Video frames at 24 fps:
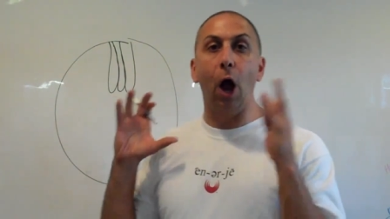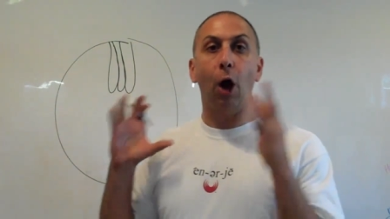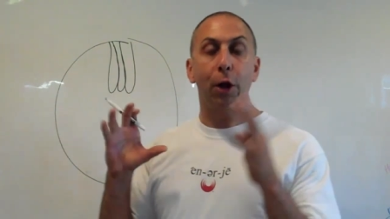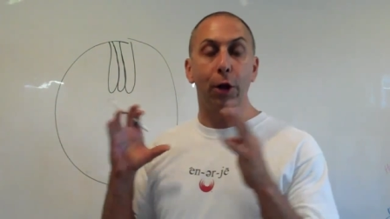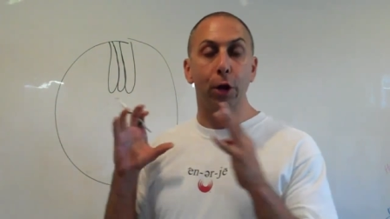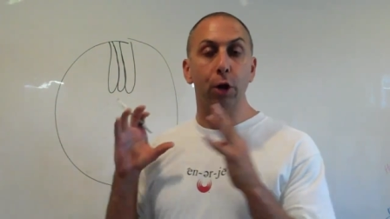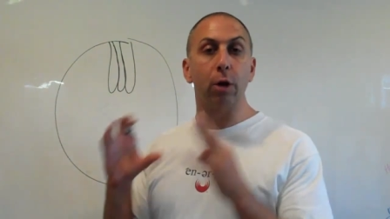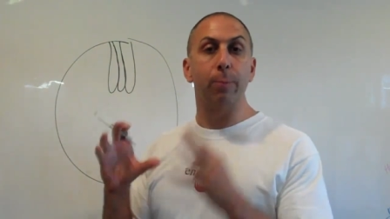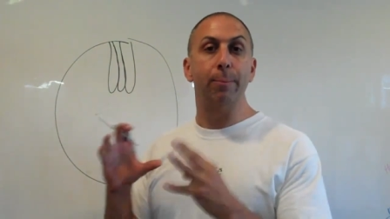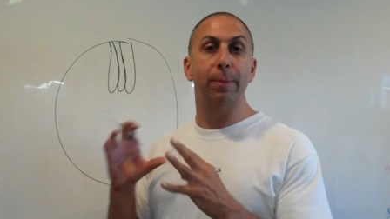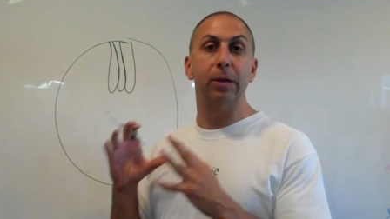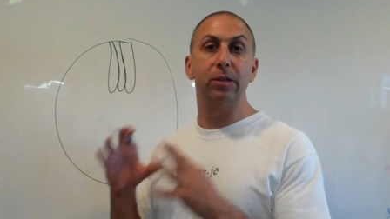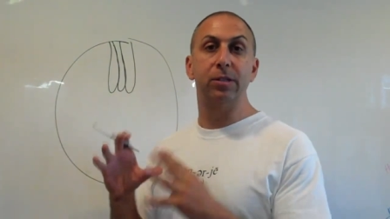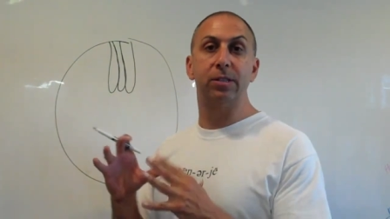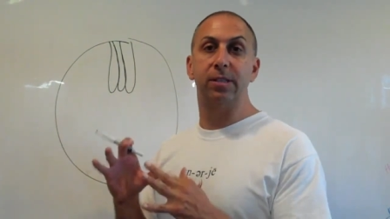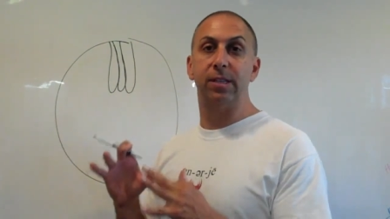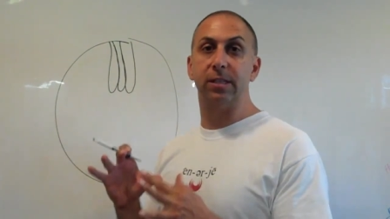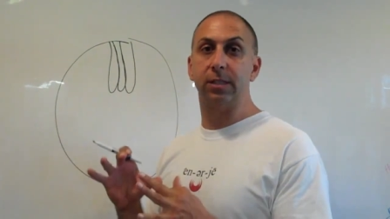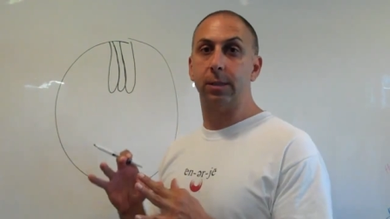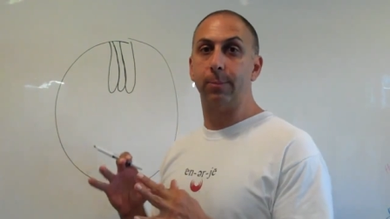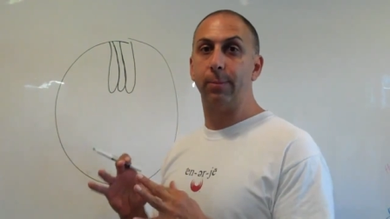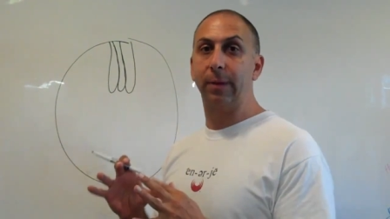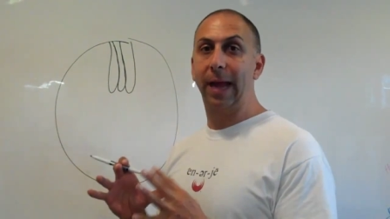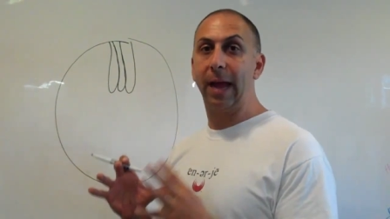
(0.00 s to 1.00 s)
are your immune
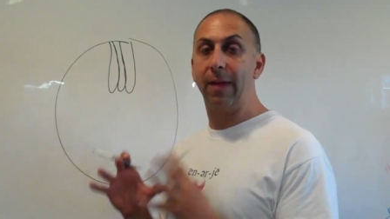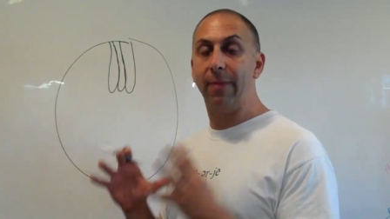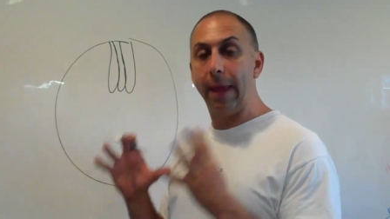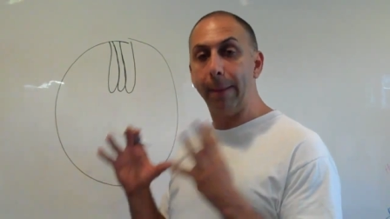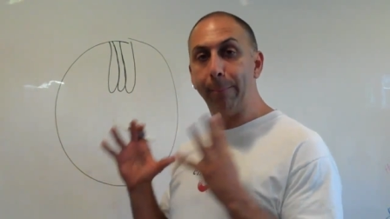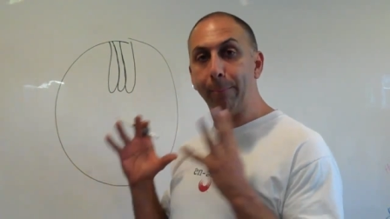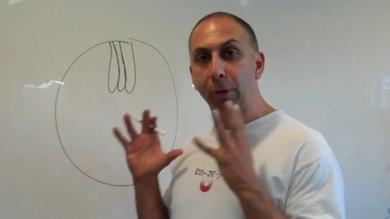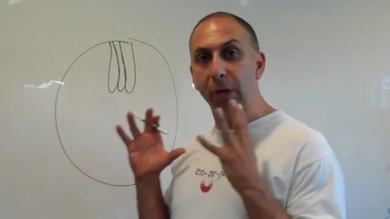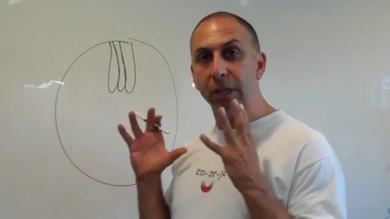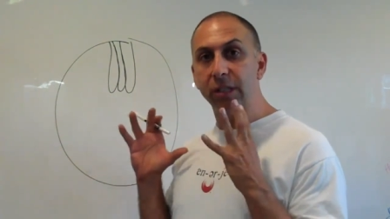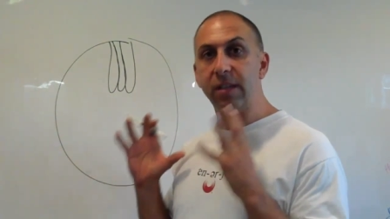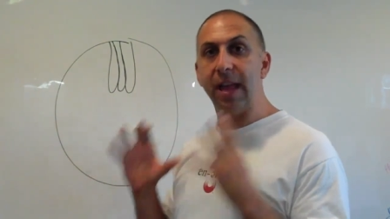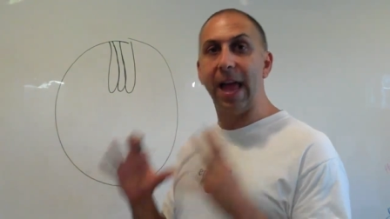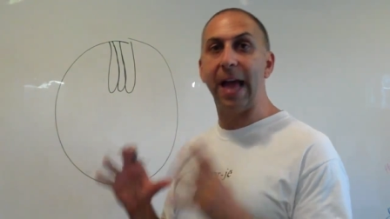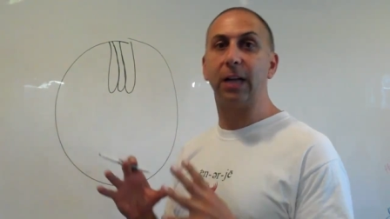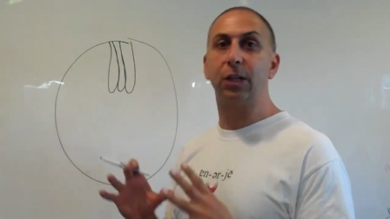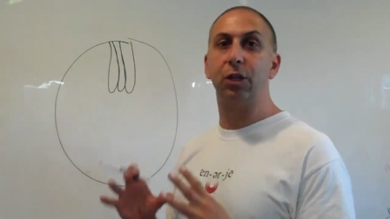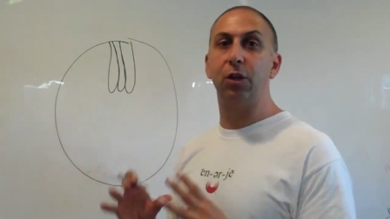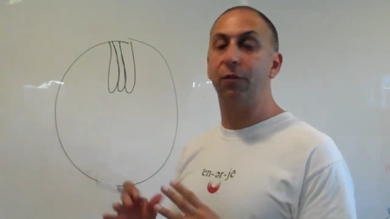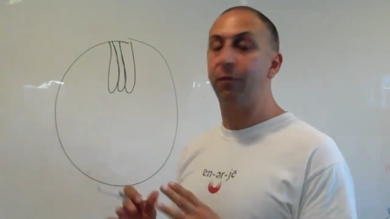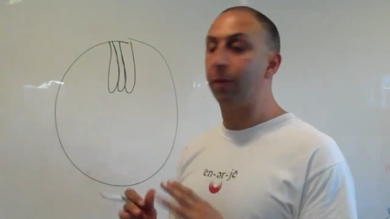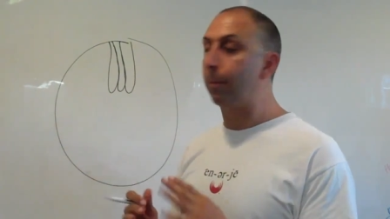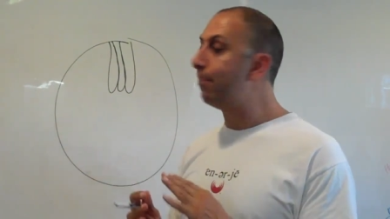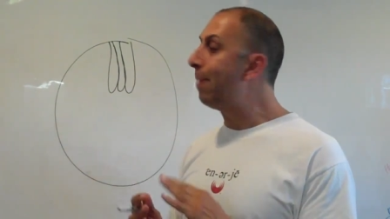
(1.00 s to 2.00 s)
system, okay? They
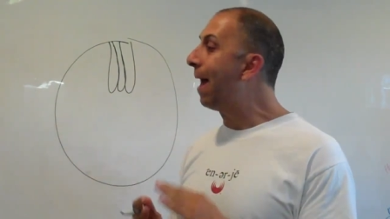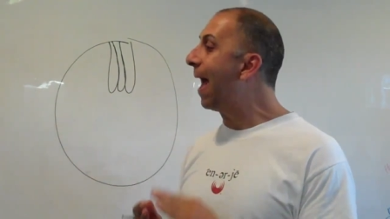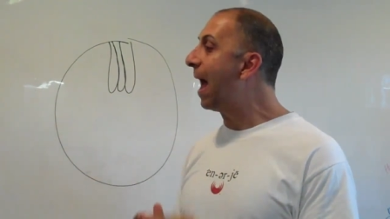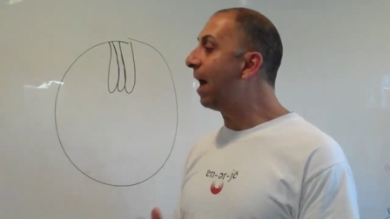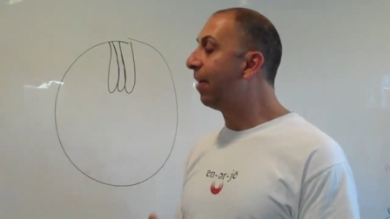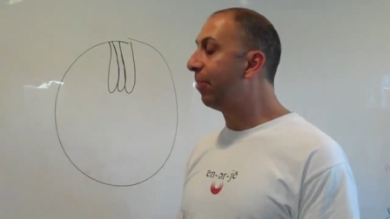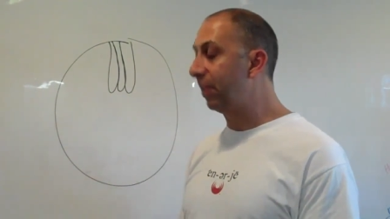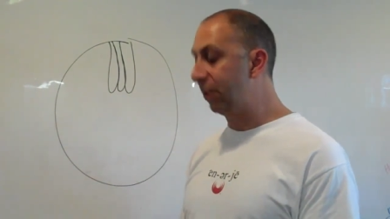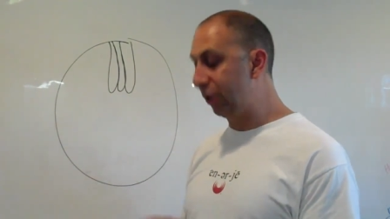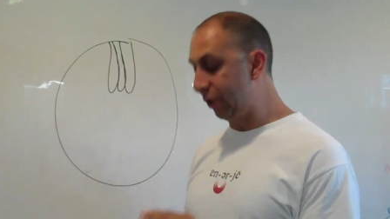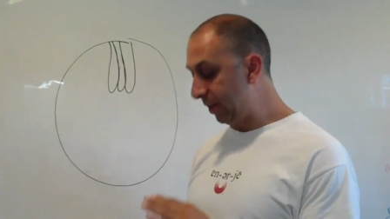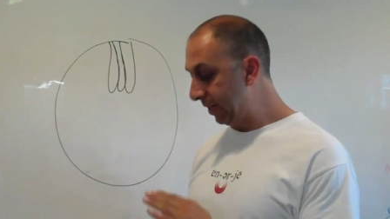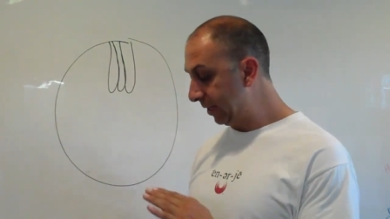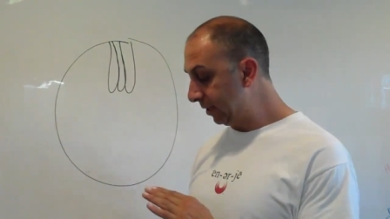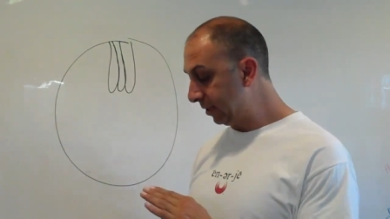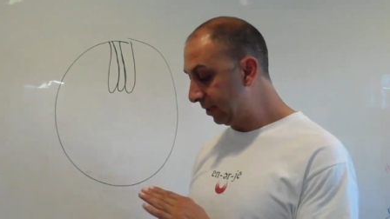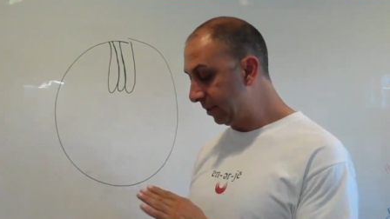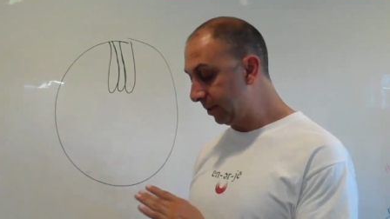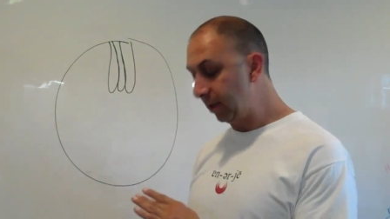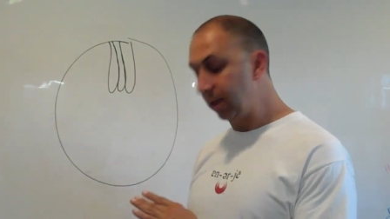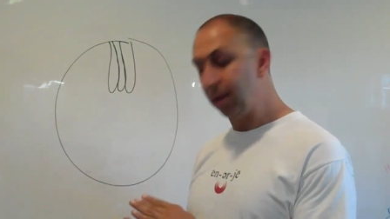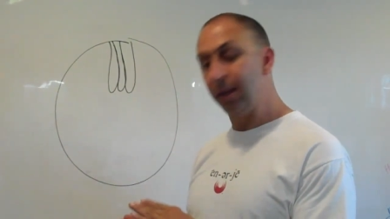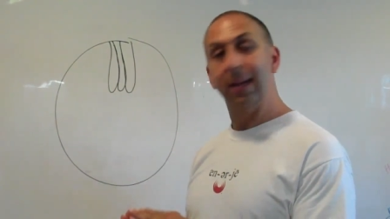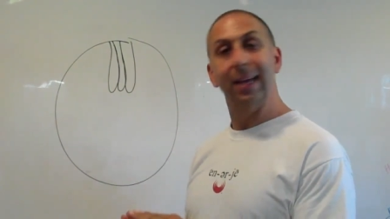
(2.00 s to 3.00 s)
protect you from
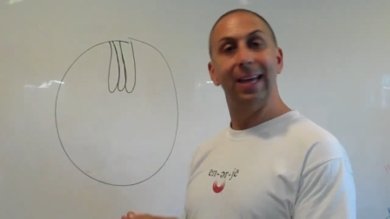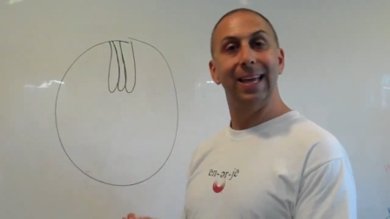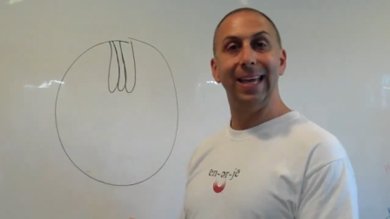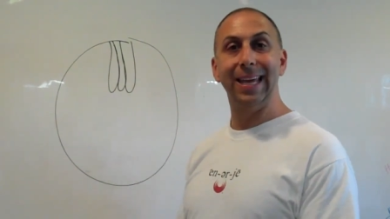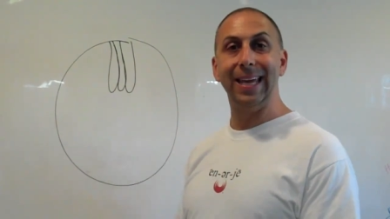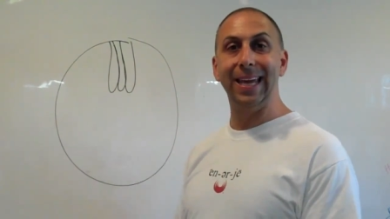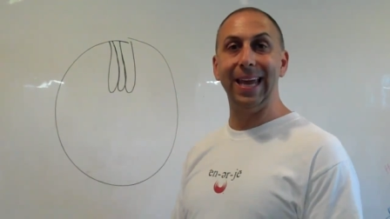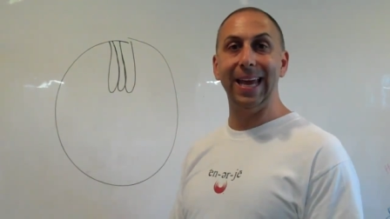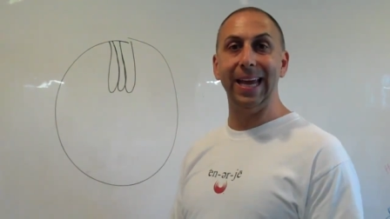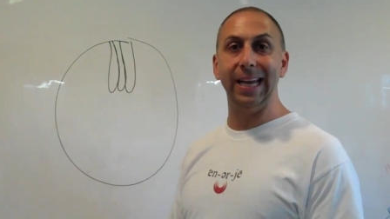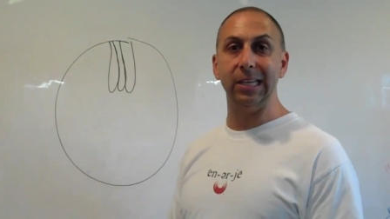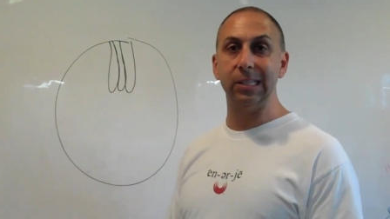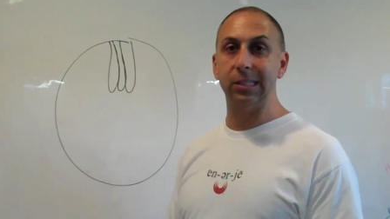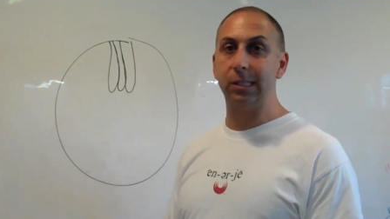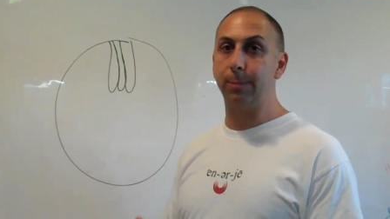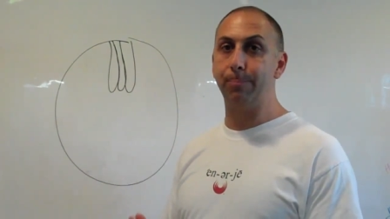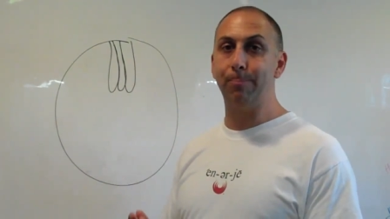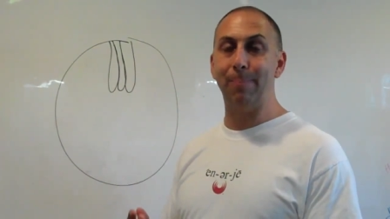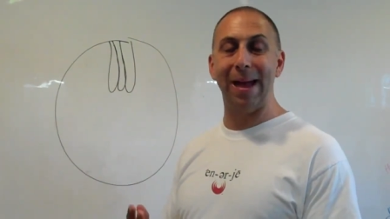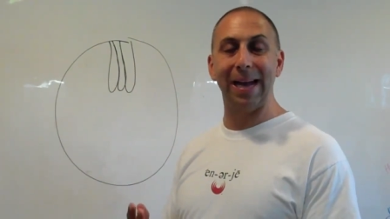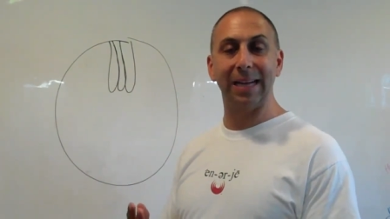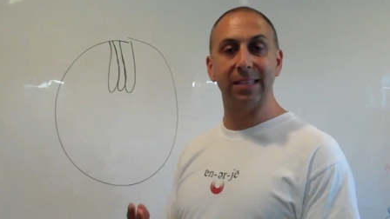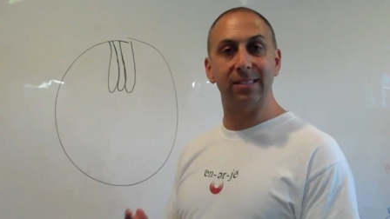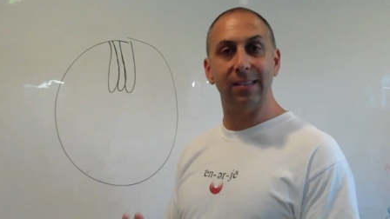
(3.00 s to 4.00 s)
pathogens,
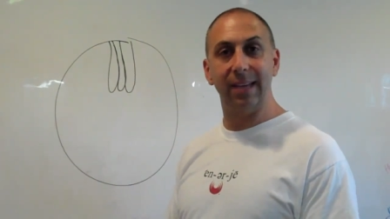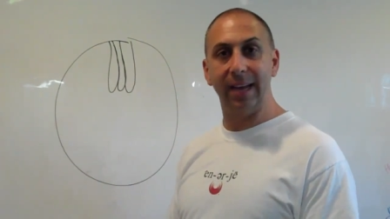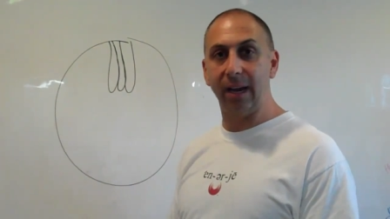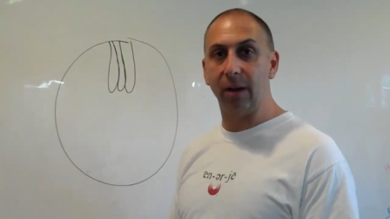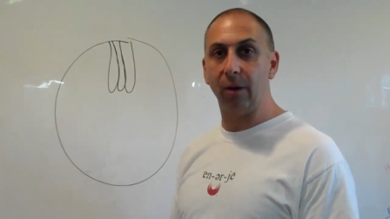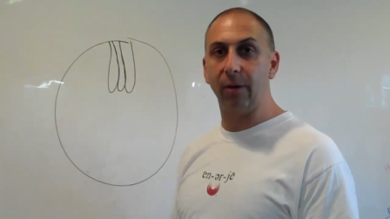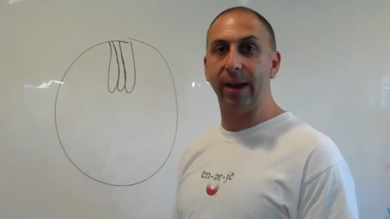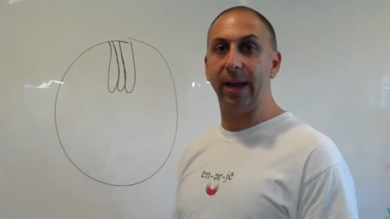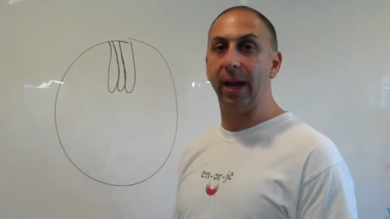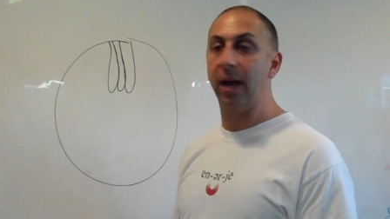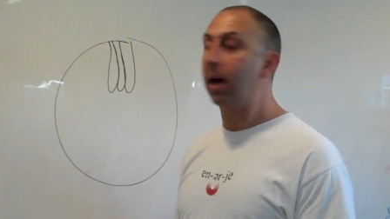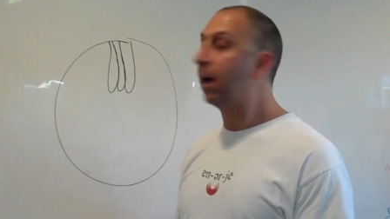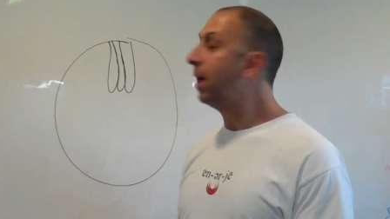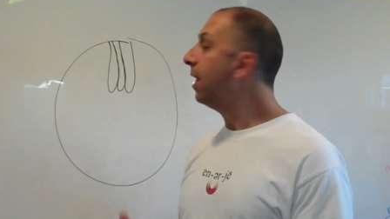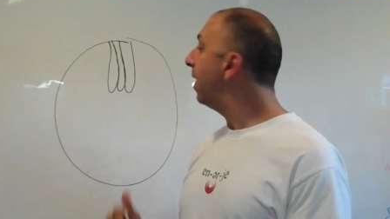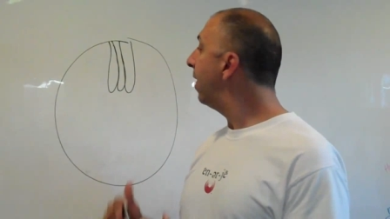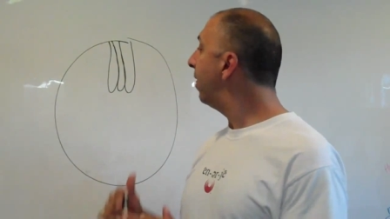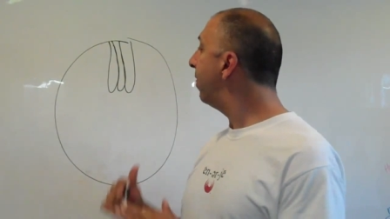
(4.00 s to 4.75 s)
yeast, bacteria.